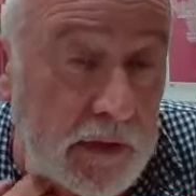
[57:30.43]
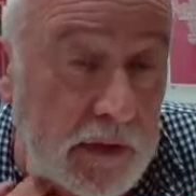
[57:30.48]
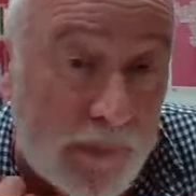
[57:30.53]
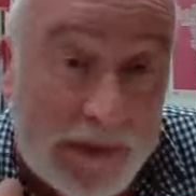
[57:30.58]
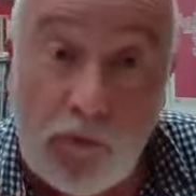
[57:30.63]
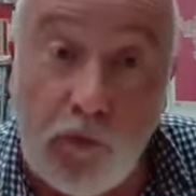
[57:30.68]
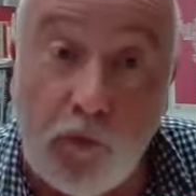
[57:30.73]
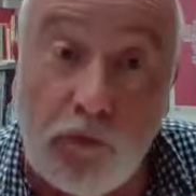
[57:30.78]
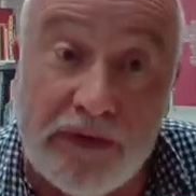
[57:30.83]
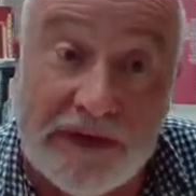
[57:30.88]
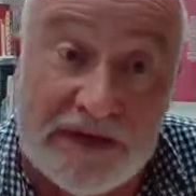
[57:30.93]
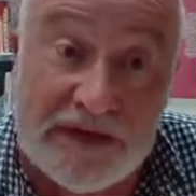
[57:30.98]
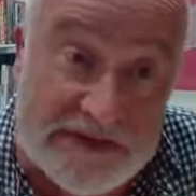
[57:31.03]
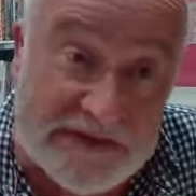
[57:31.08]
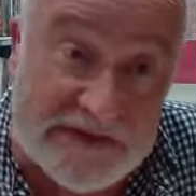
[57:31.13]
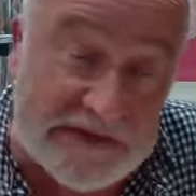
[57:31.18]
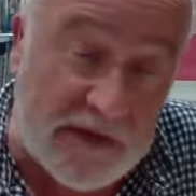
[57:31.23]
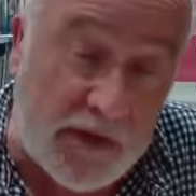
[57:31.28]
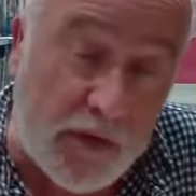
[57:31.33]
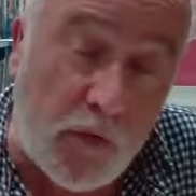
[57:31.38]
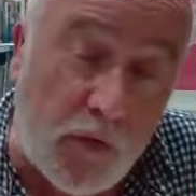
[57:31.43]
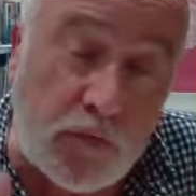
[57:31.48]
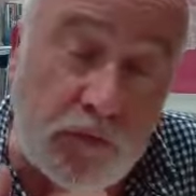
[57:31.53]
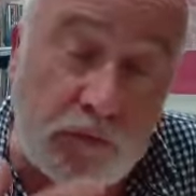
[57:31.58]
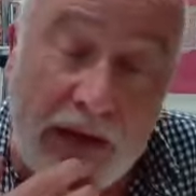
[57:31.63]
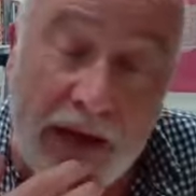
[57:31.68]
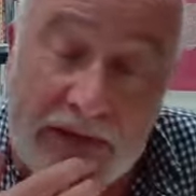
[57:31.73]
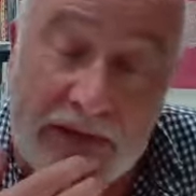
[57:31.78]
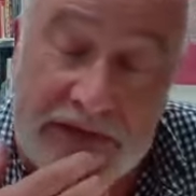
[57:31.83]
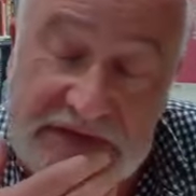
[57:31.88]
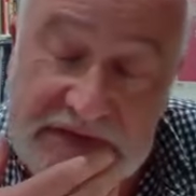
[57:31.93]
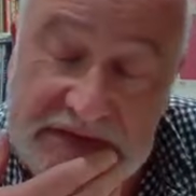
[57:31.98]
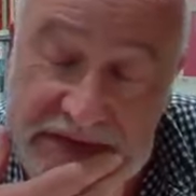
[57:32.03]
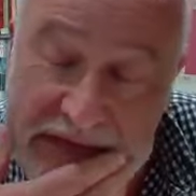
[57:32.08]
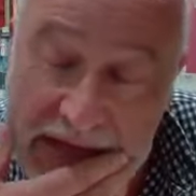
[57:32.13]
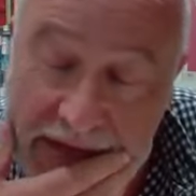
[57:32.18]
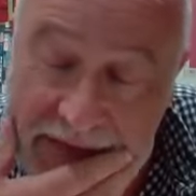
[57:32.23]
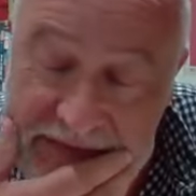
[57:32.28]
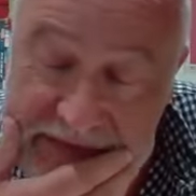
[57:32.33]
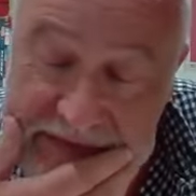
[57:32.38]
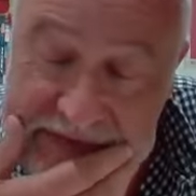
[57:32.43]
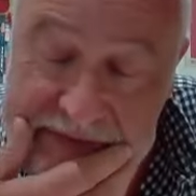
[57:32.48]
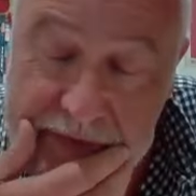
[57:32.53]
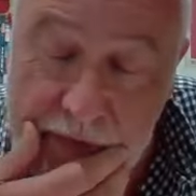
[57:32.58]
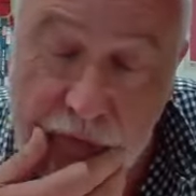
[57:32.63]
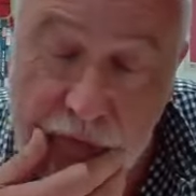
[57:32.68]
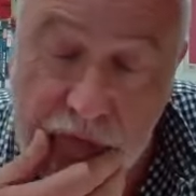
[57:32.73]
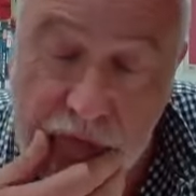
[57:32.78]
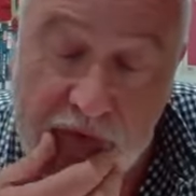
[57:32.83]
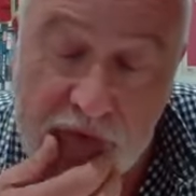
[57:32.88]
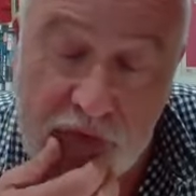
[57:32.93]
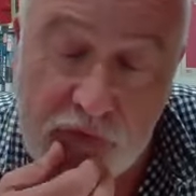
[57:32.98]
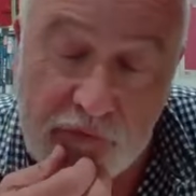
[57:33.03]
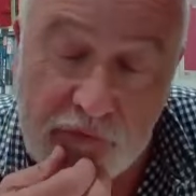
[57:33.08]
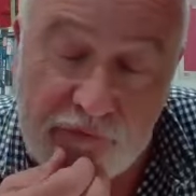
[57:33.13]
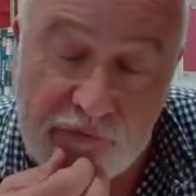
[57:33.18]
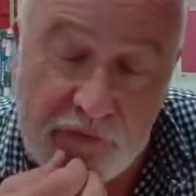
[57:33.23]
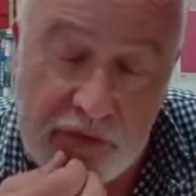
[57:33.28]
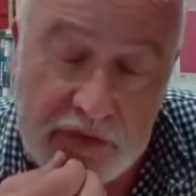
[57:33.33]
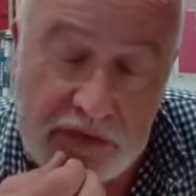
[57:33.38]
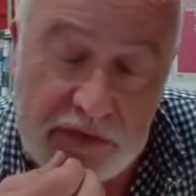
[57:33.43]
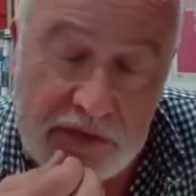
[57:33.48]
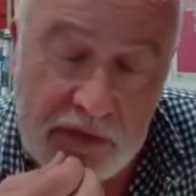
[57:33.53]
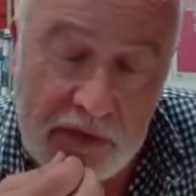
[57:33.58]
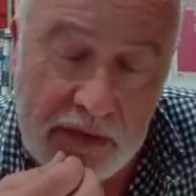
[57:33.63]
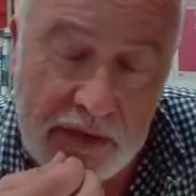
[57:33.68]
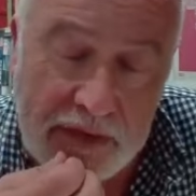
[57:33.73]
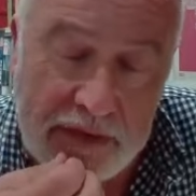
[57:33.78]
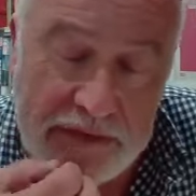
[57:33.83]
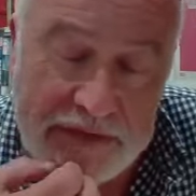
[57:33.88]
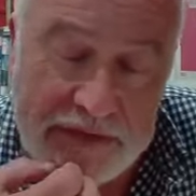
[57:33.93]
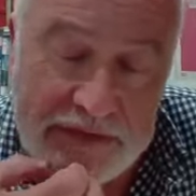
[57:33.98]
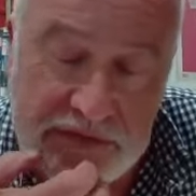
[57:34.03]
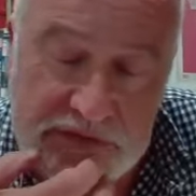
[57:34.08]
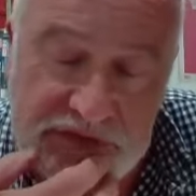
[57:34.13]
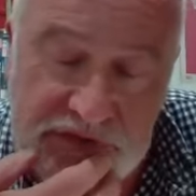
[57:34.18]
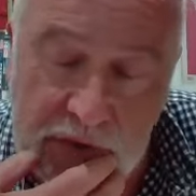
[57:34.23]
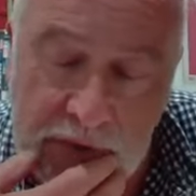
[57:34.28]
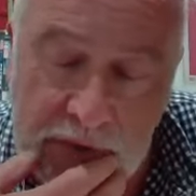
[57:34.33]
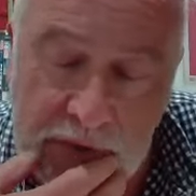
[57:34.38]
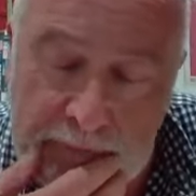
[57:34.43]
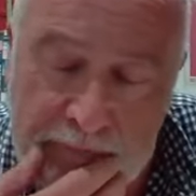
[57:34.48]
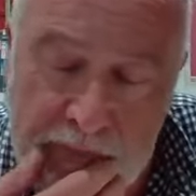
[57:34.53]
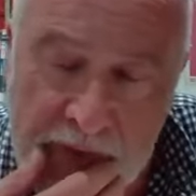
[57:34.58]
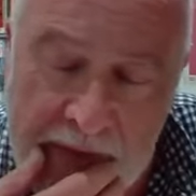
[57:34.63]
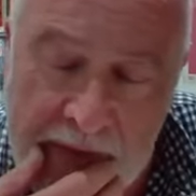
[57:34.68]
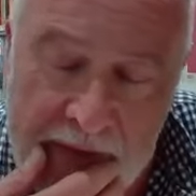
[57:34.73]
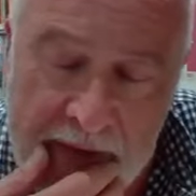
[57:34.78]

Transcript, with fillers: We know that Sloane, Hans, Hans Sloane, that you referred to earlier, John,